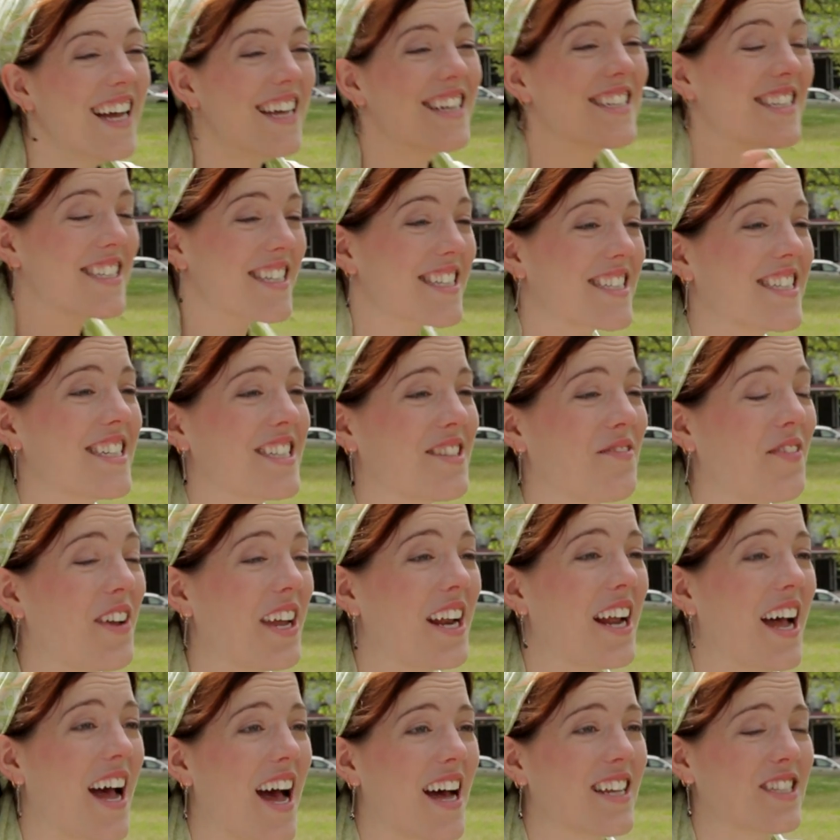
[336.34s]
Just as Vita
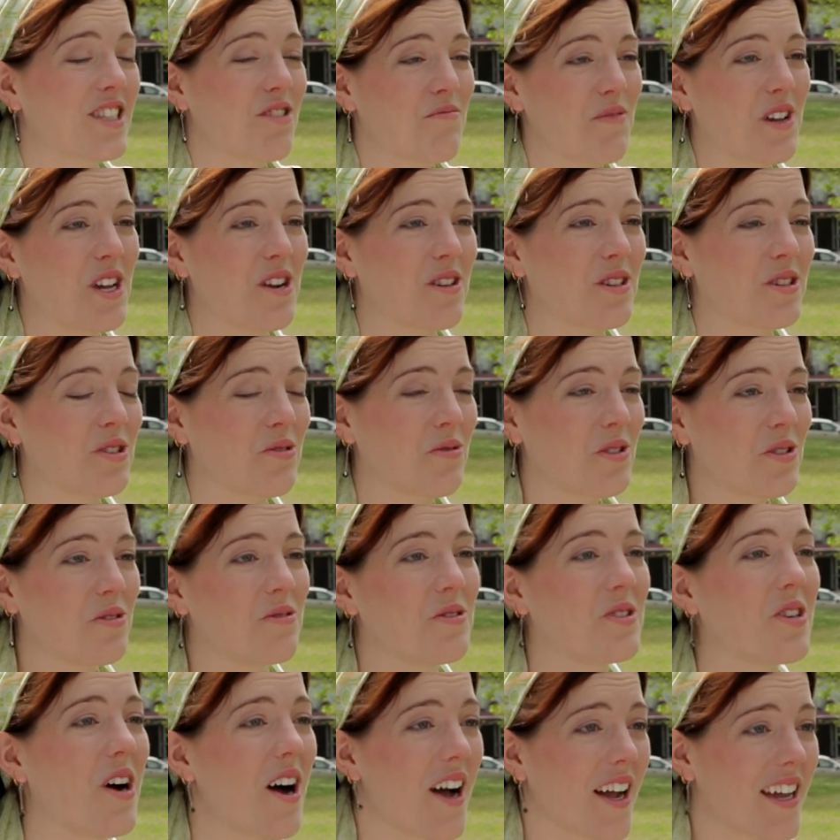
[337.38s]
has to be her true
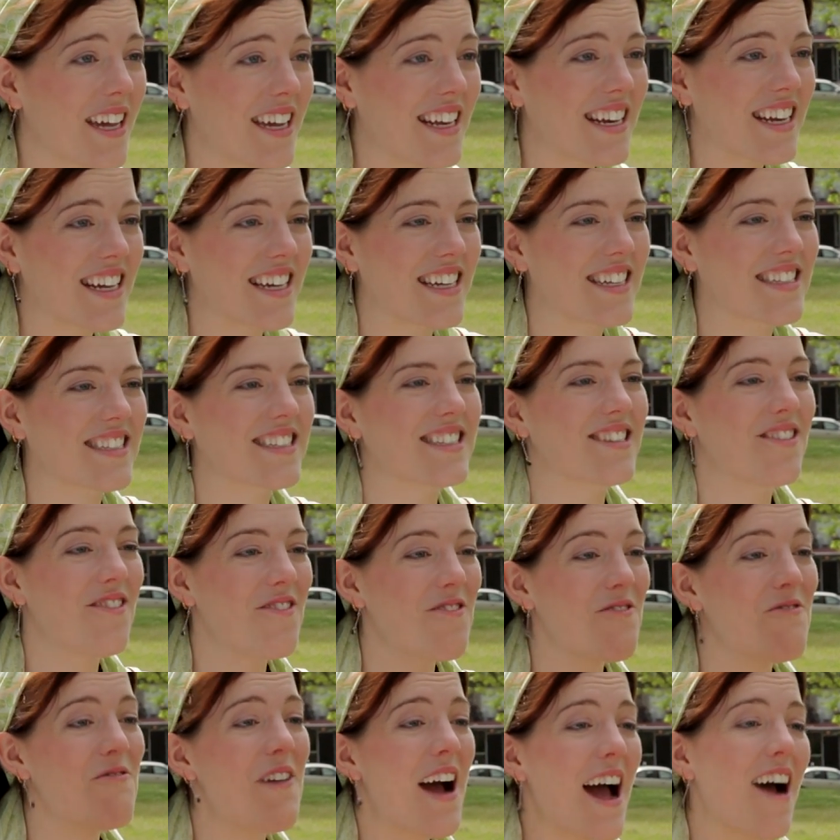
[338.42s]
dogginess.
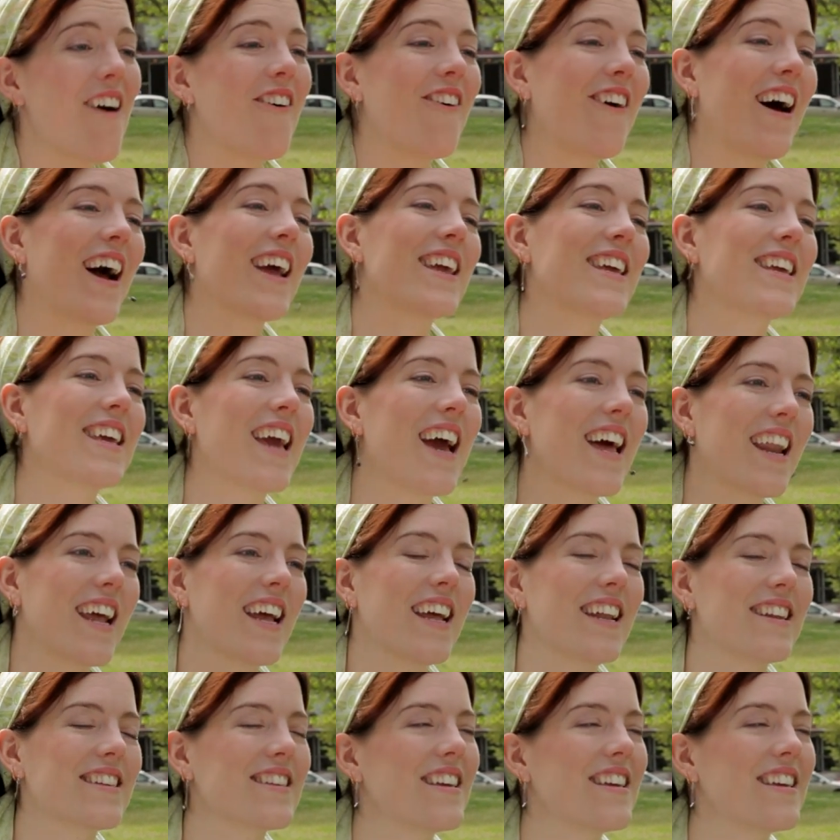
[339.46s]
Yes. Wow, I get it.